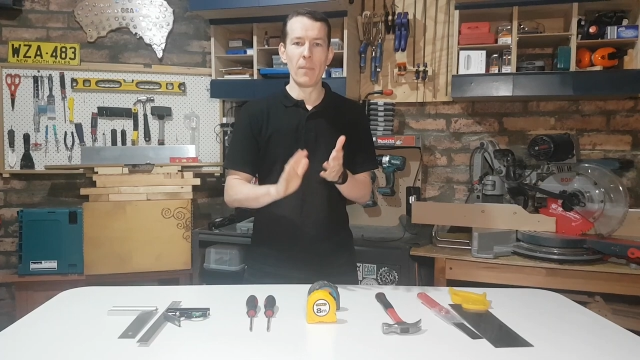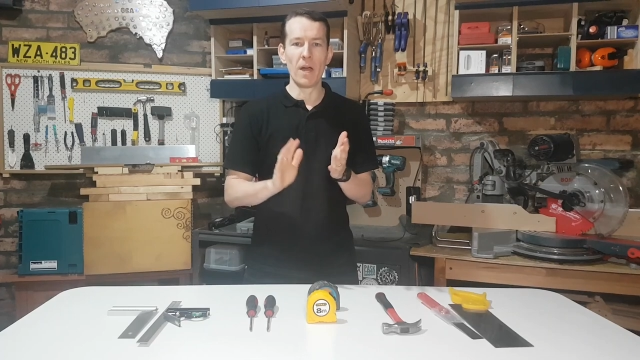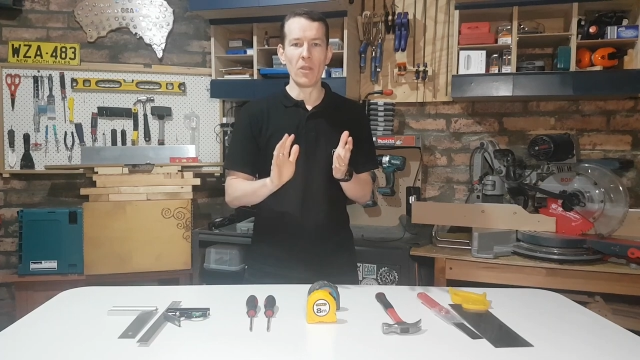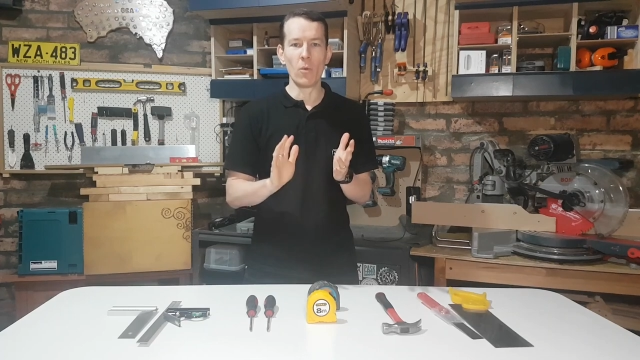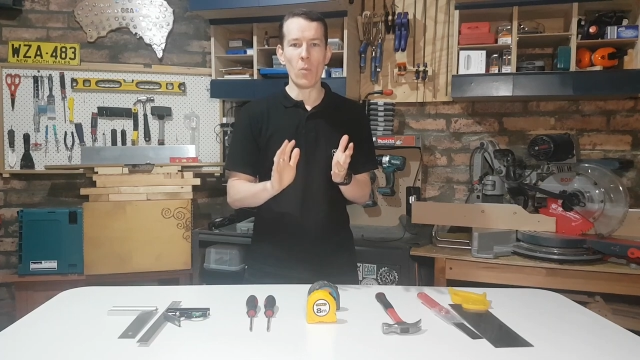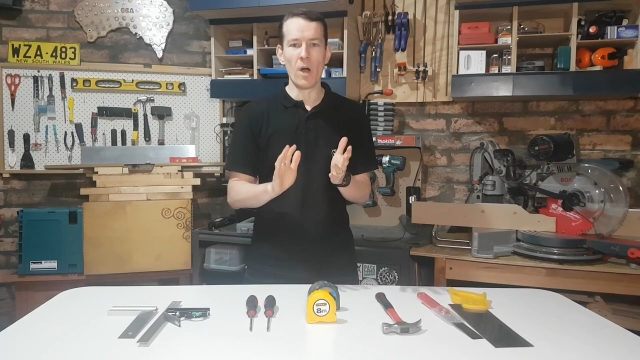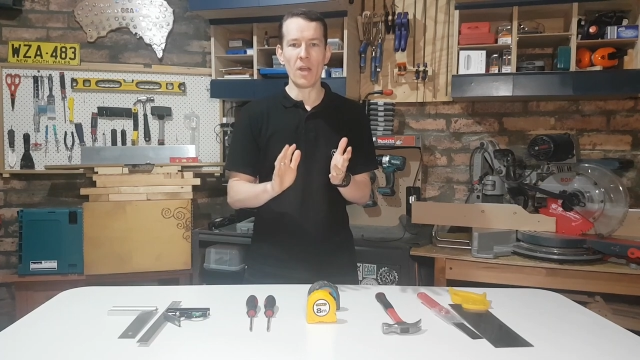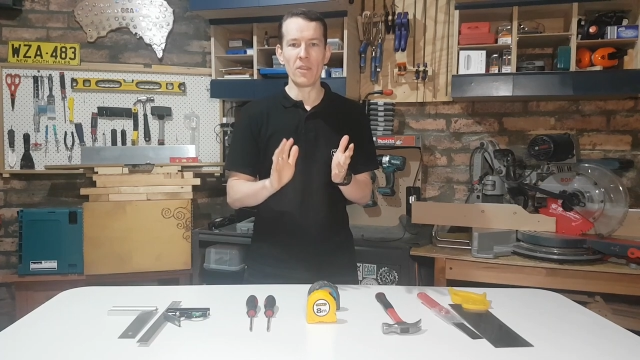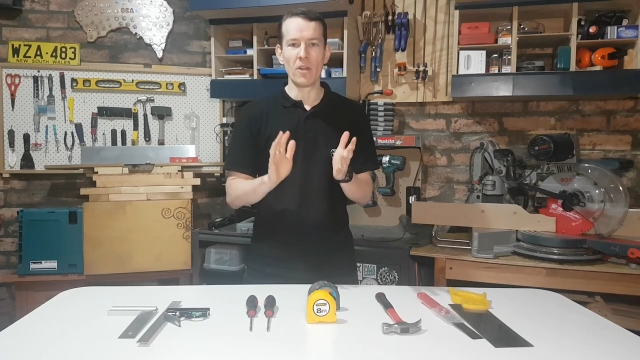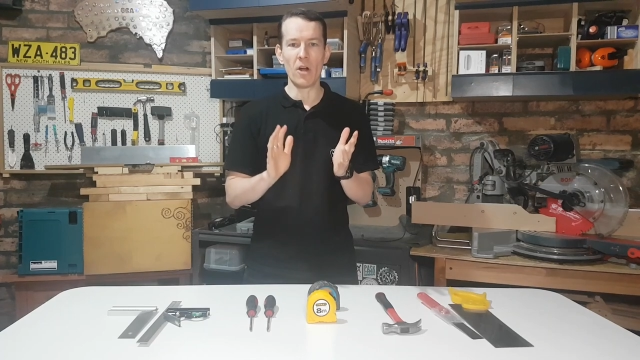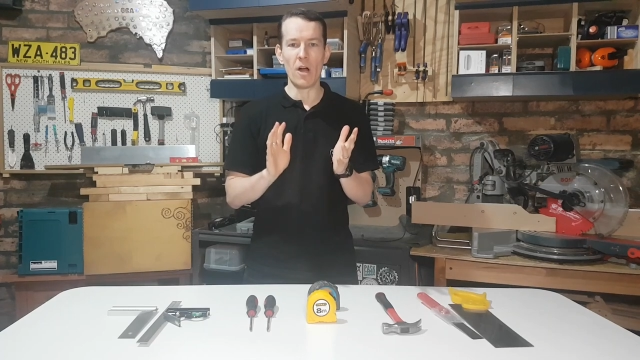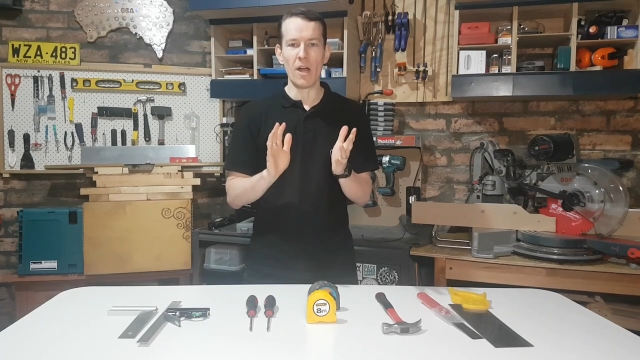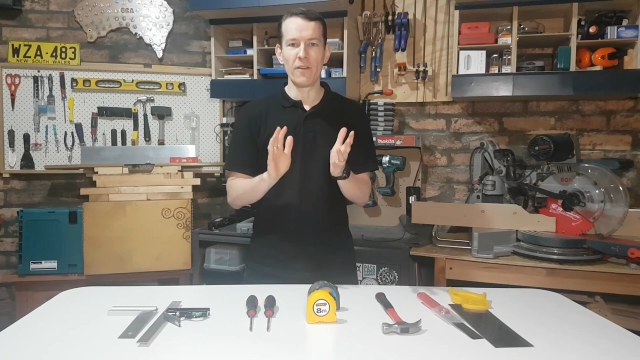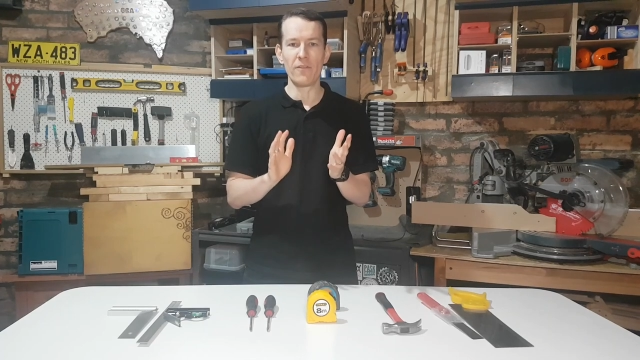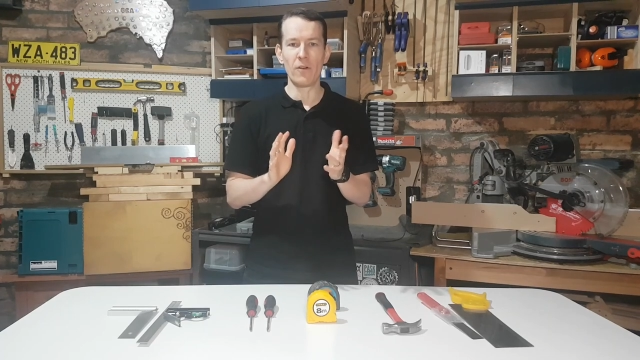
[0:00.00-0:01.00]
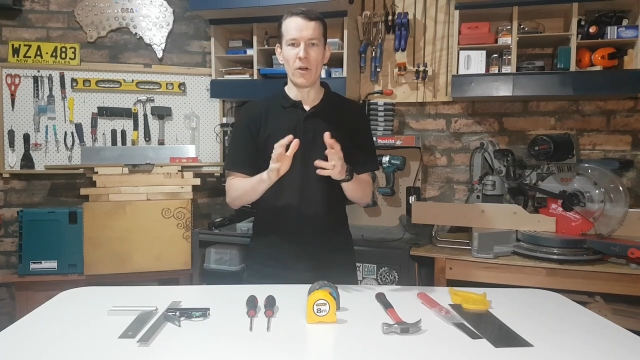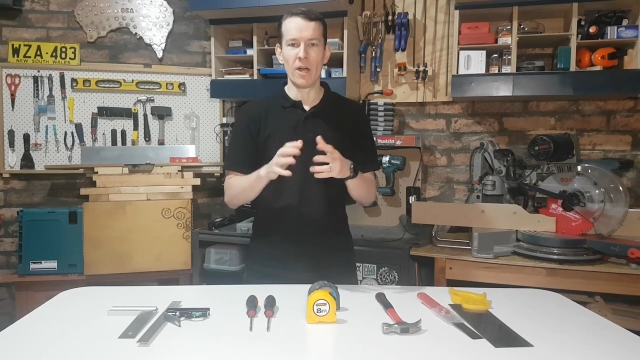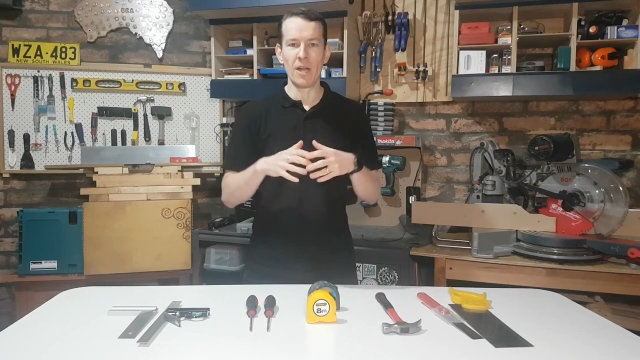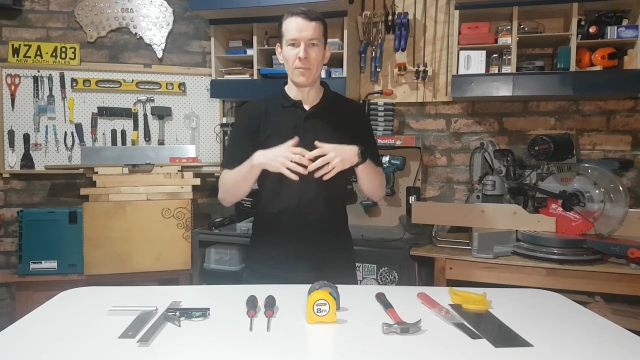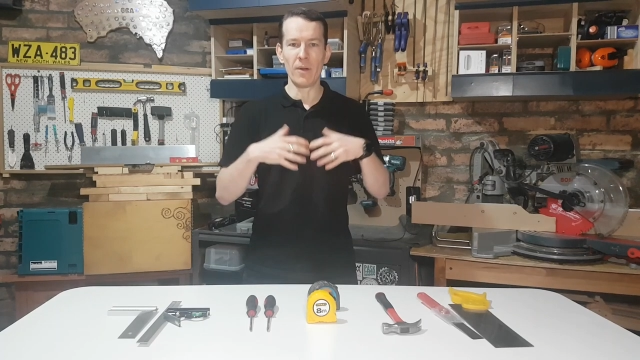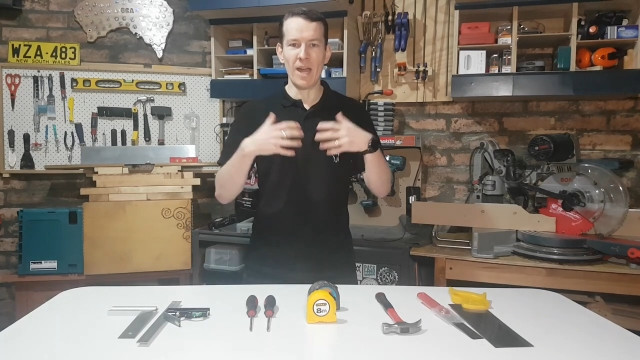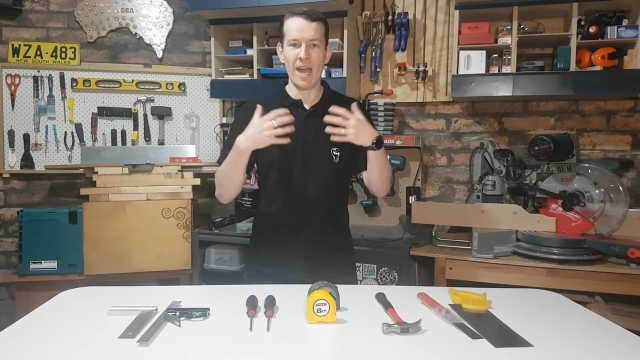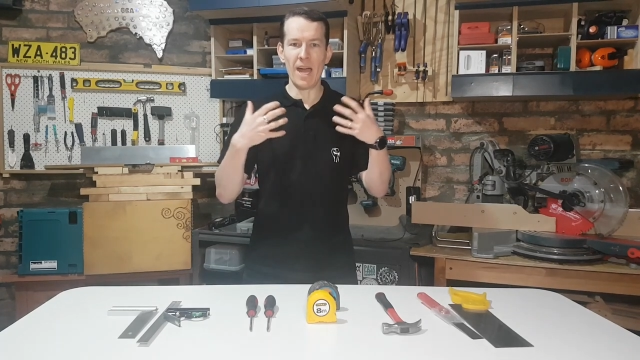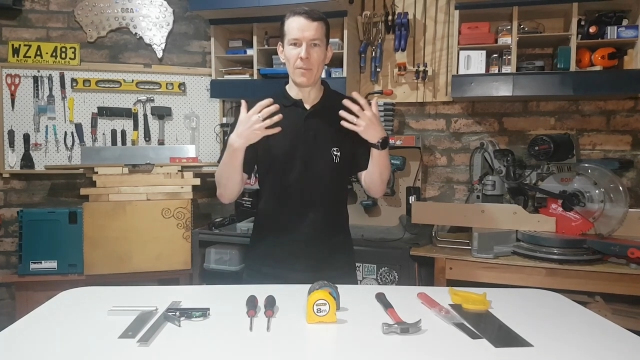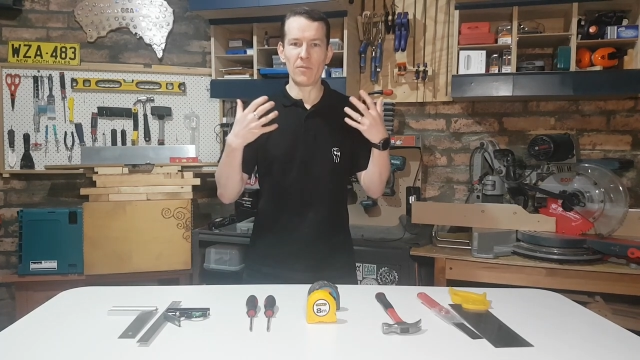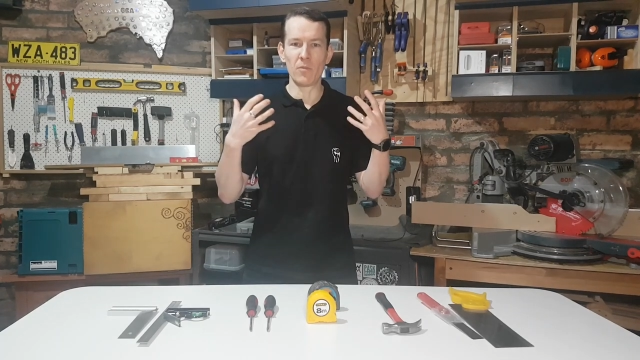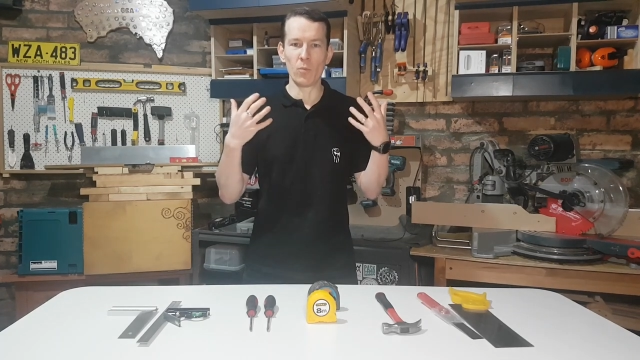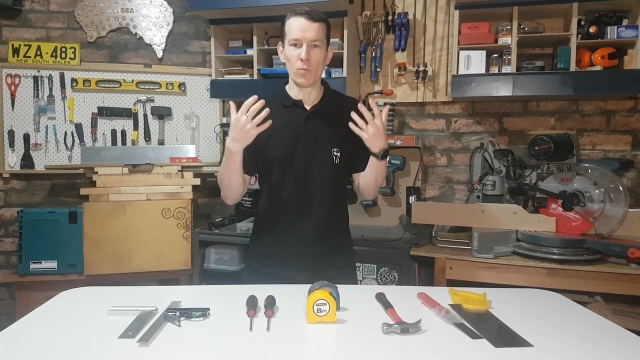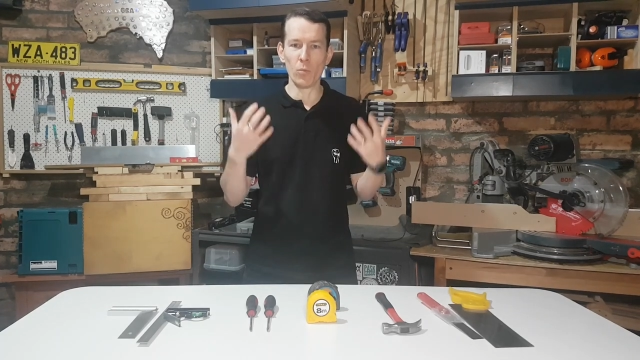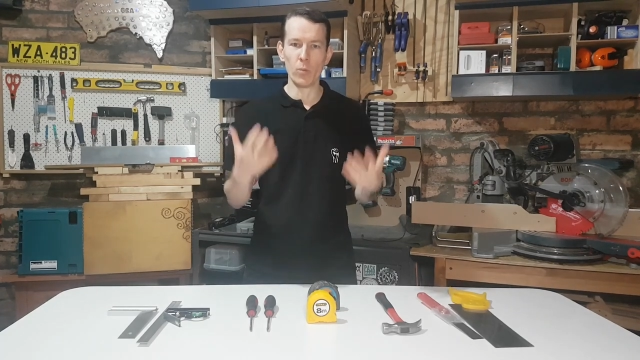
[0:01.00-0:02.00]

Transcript: but the one that I find perhaps